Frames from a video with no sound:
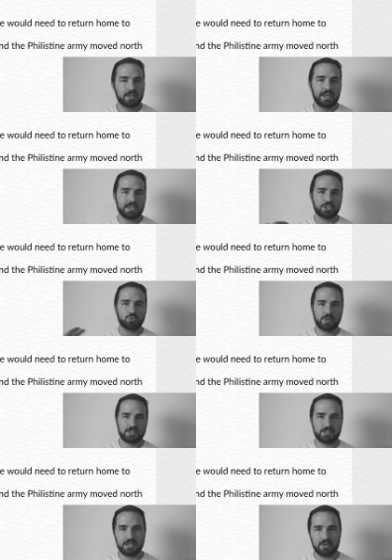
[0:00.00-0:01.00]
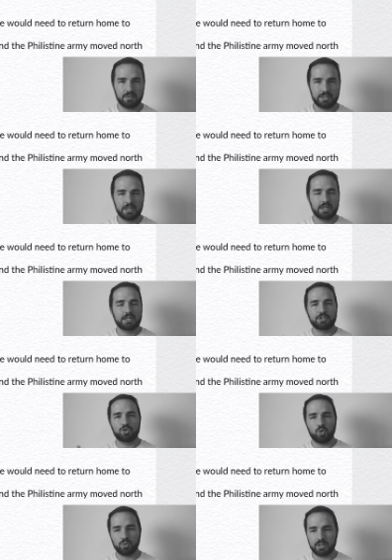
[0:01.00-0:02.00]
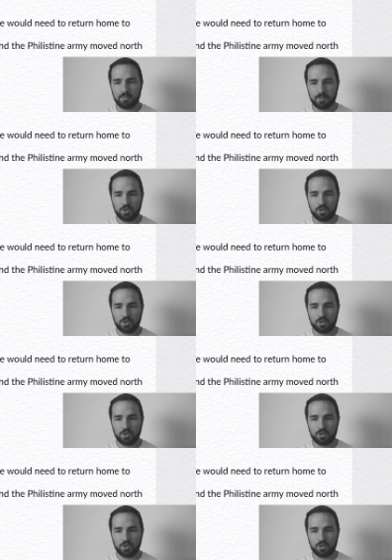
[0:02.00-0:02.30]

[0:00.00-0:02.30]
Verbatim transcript: Achish went to David. He told him